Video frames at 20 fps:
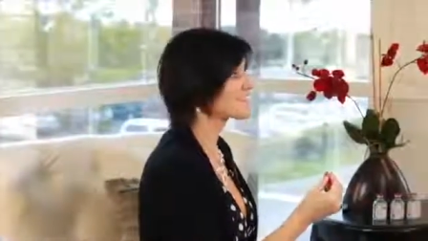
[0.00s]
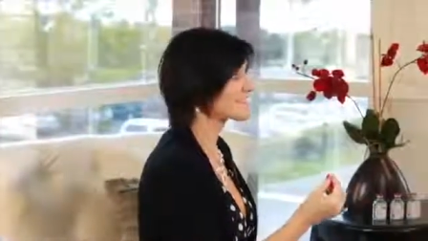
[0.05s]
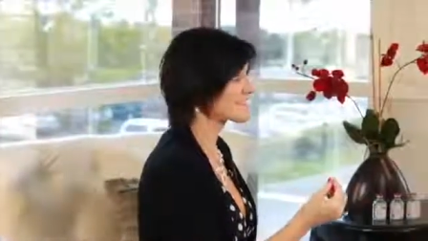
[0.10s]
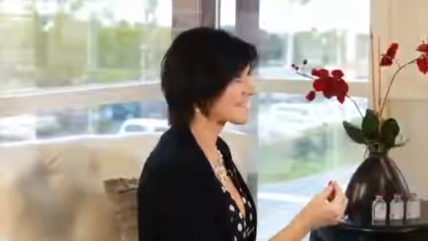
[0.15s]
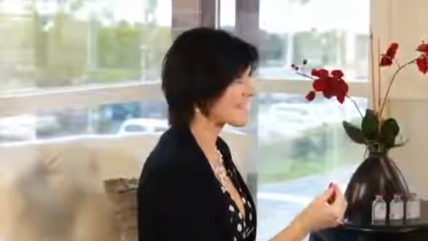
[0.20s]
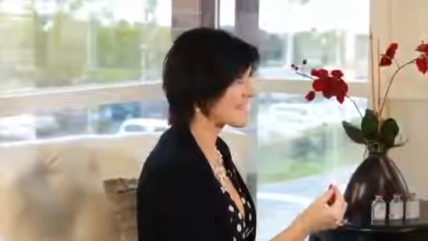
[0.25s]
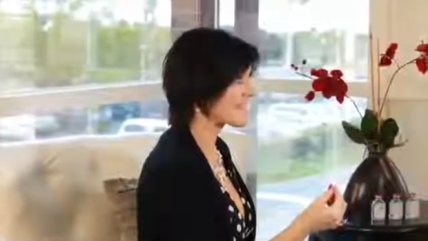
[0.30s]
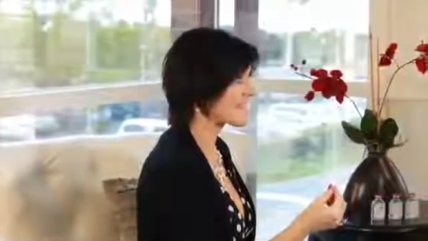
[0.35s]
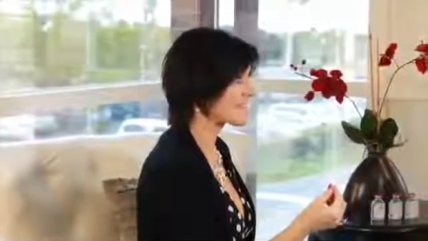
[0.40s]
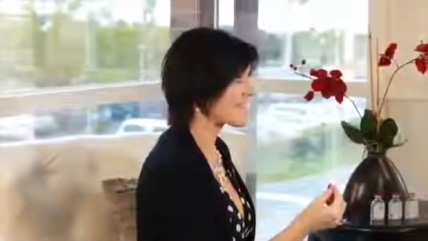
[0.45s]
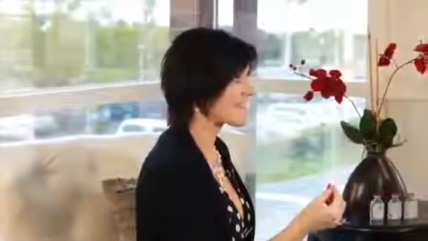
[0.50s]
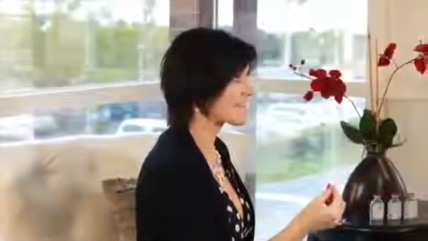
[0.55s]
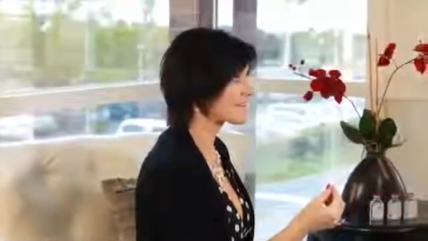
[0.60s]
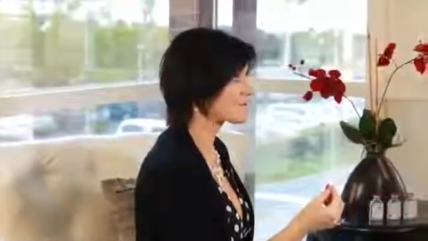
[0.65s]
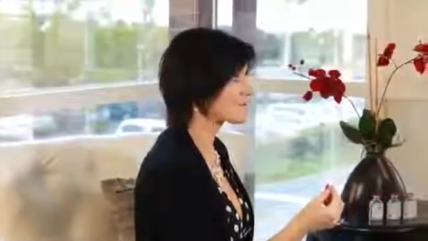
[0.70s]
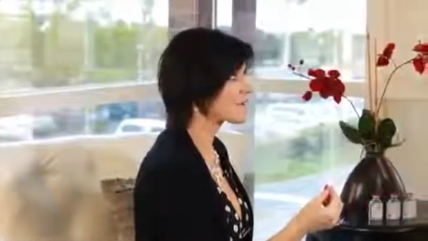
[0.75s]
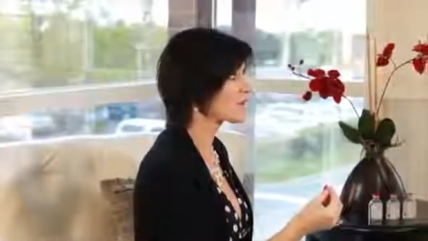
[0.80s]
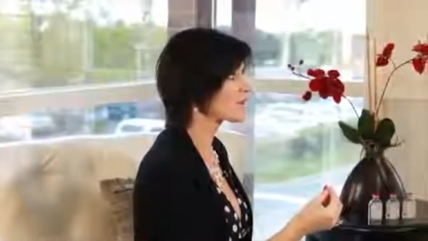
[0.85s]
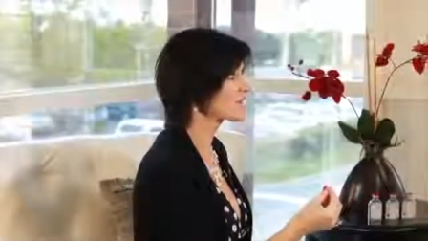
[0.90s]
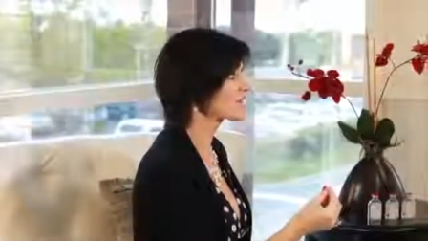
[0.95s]
is saying
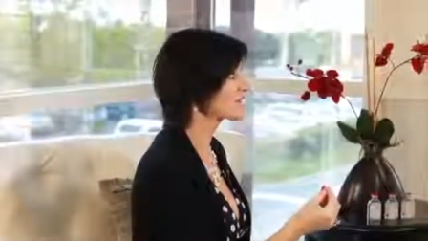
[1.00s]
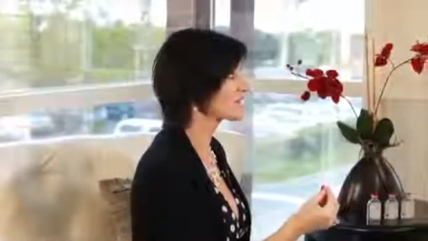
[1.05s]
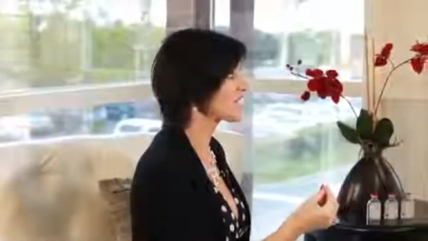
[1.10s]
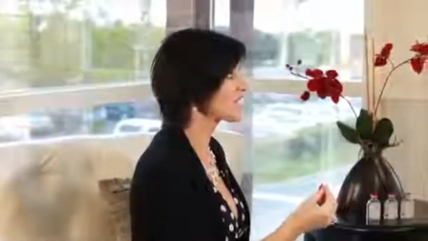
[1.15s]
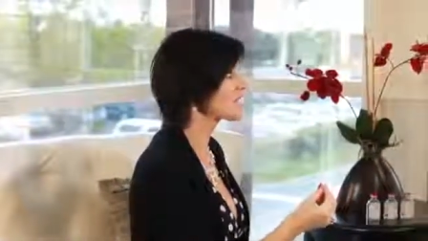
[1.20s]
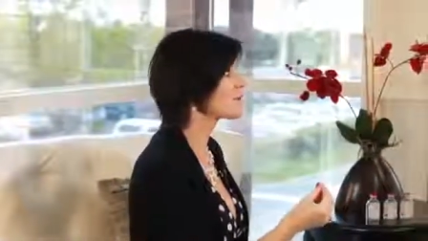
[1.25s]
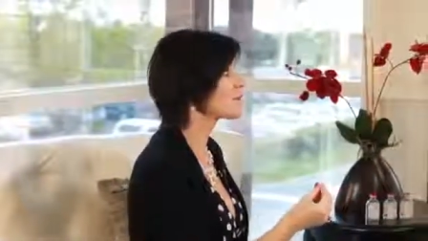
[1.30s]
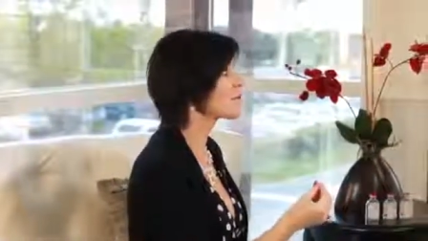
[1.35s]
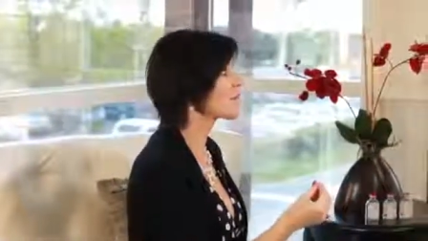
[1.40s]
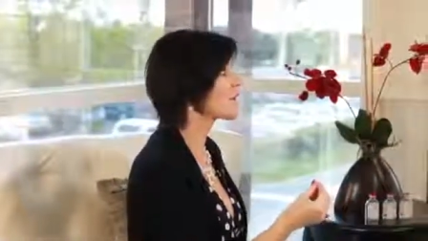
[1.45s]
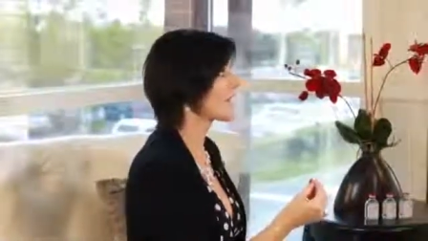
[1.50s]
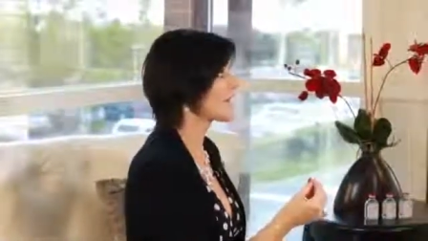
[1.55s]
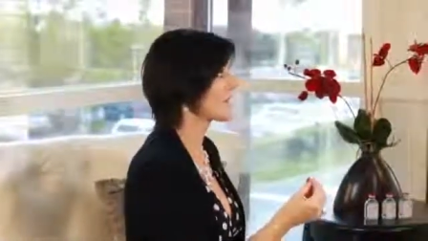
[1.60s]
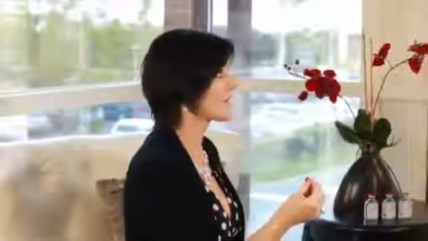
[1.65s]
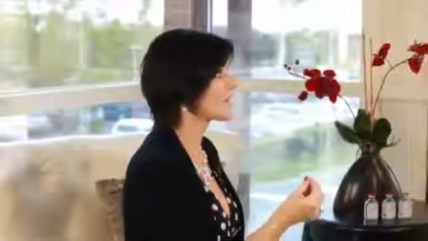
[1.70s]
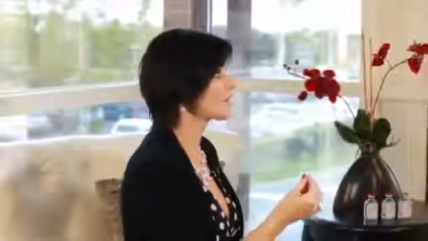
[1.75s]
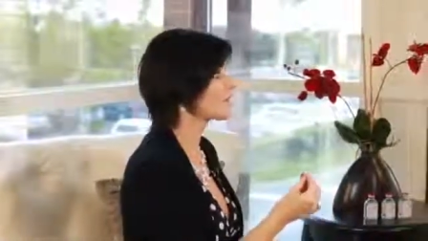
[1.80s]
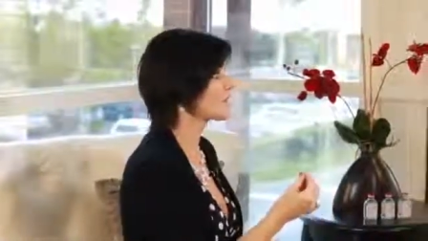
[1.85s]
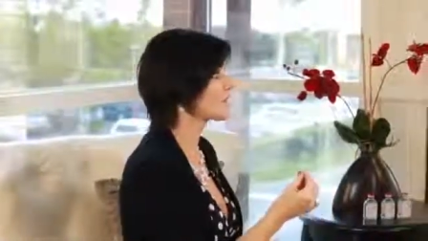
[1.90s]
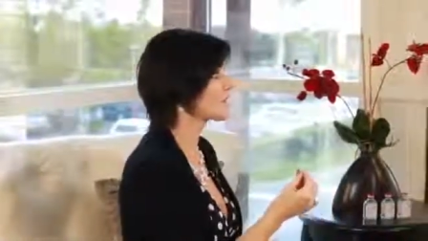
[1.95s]
that because they don't
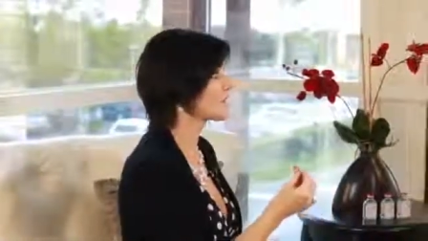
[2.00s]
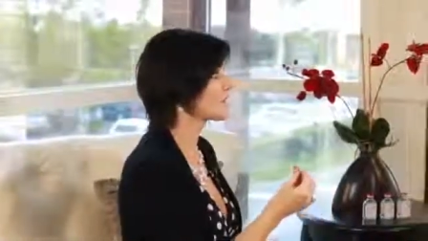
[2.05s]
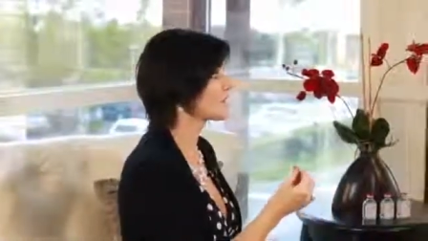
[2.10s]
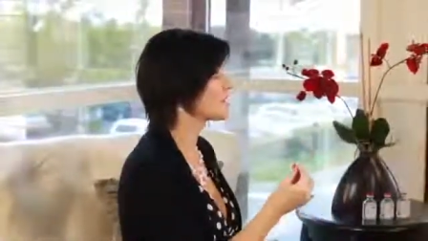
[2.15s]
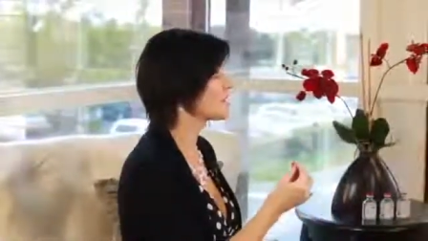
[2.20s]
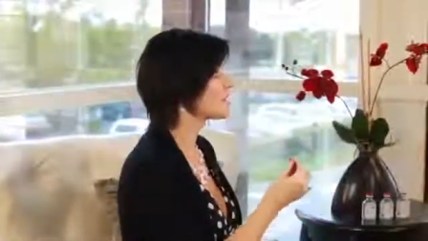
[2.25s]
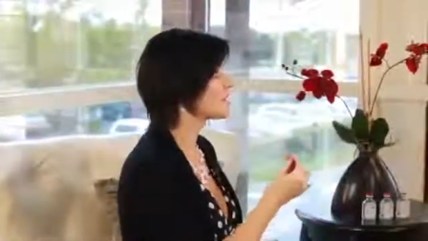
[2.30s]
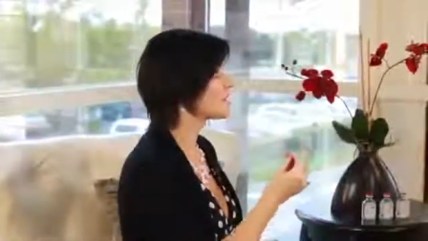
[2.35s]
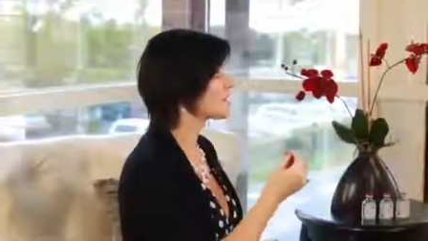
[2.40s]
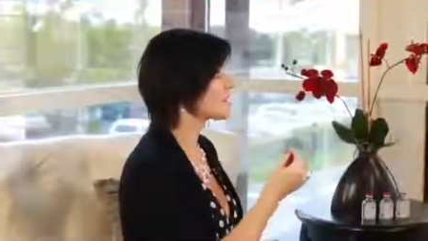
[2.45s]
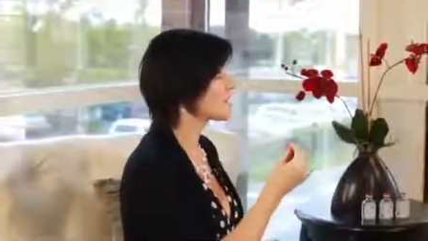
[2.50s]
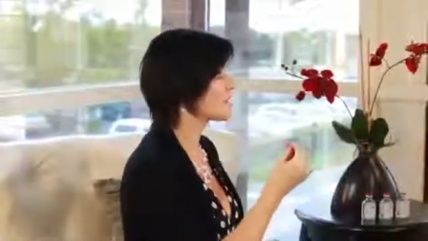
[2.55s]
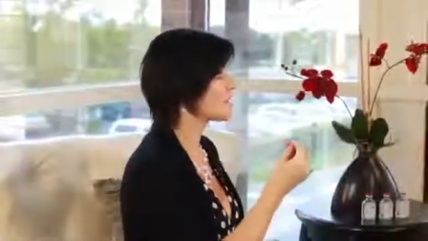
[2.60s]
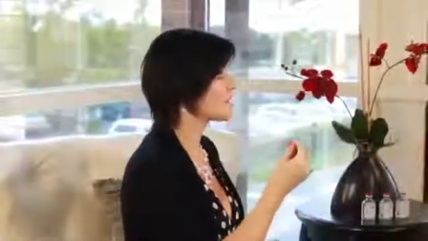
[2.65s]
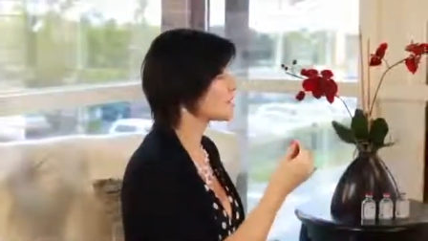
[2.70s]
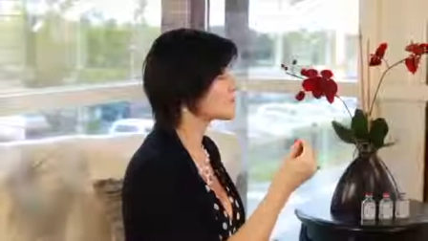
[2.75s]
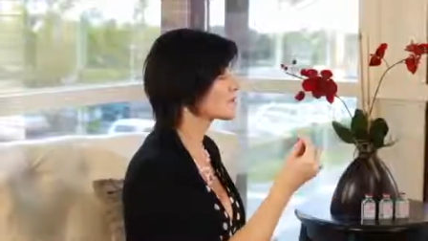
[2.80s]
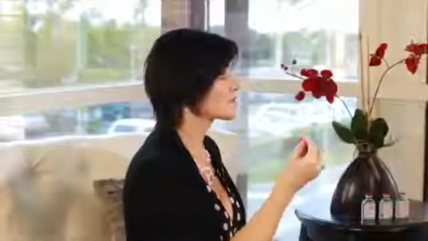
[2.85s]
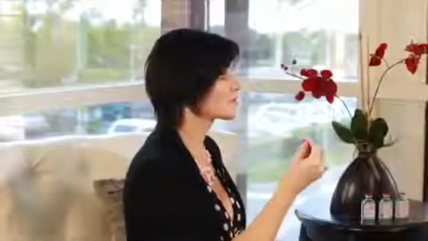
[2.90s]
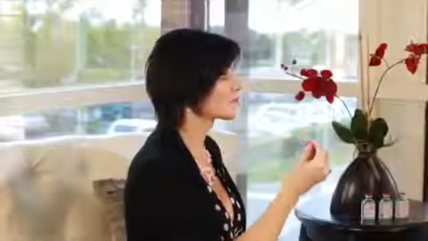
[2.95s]
have the
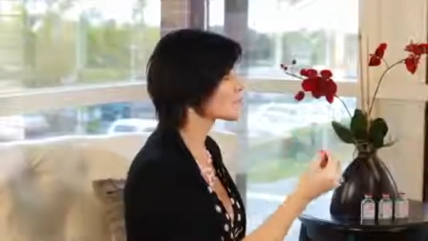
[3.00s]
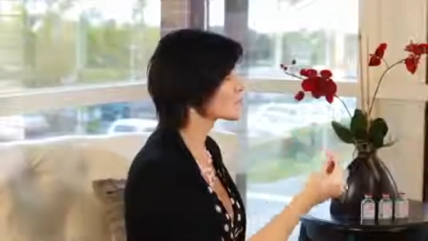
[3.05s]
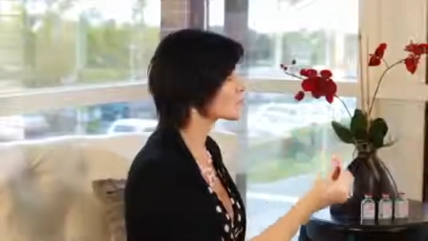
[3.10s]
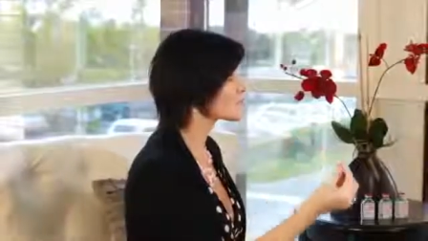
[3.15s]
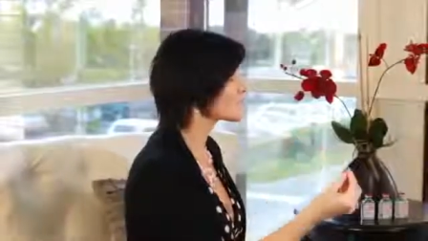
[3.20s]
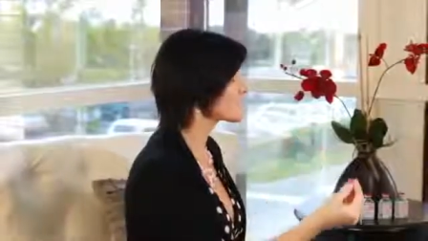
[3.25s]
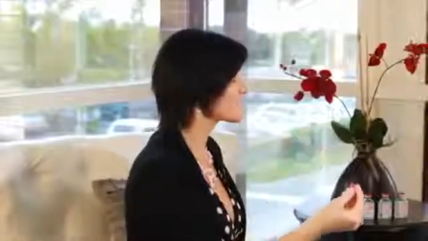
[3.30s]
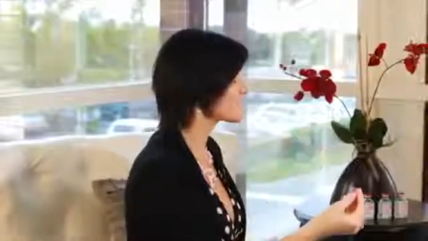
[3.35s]
surgery